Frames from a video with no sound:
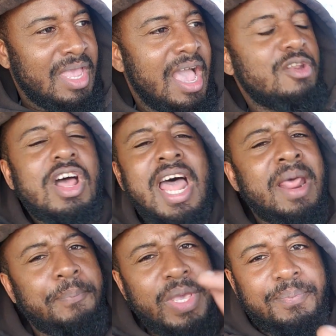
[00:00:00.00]
I know a
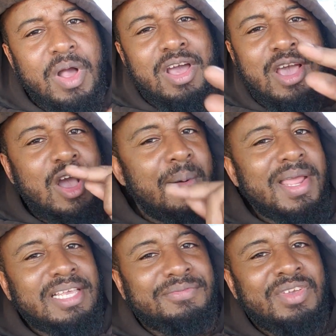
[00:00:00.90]
lot of people are going to come
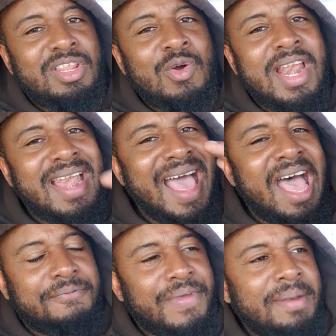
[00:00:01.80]
on this video and
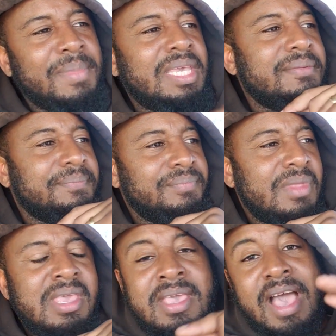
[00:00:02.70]
laugh at me.
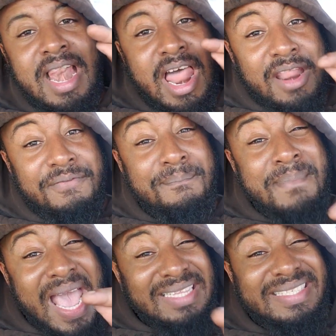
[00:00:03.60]
A lot of
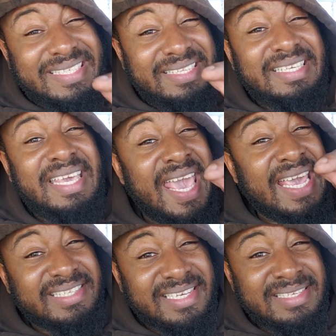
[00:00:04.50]
Man City
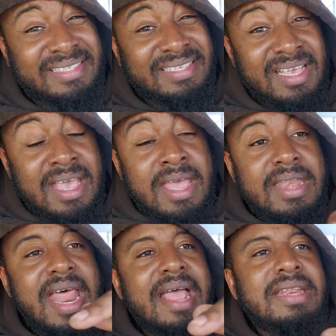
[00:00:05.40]
haters.
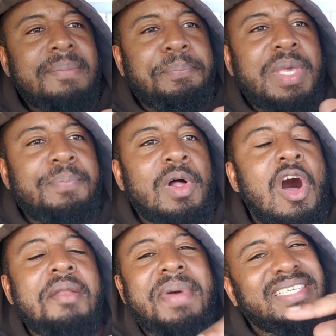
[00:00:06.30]
Not the people
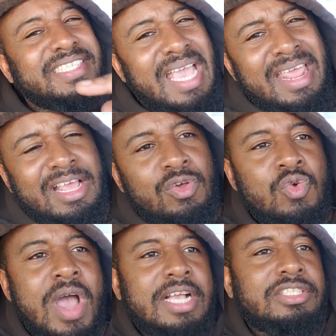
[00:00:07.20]
on my channel
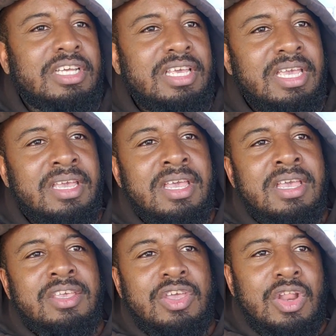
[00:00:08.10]
who actually,
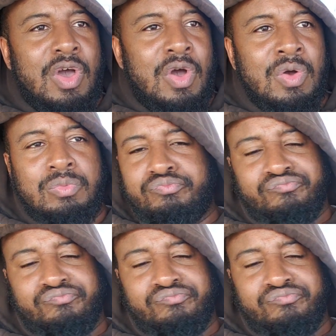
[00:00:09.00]
you know,